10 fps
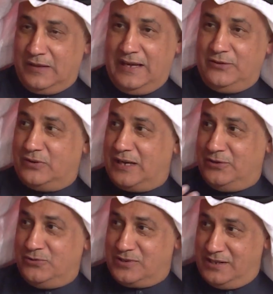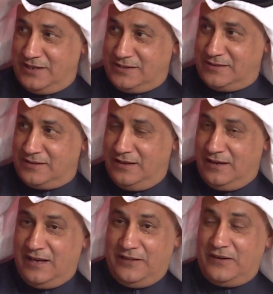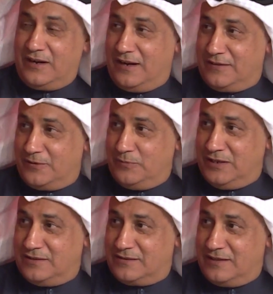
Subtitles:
and you can use this. And there are other means.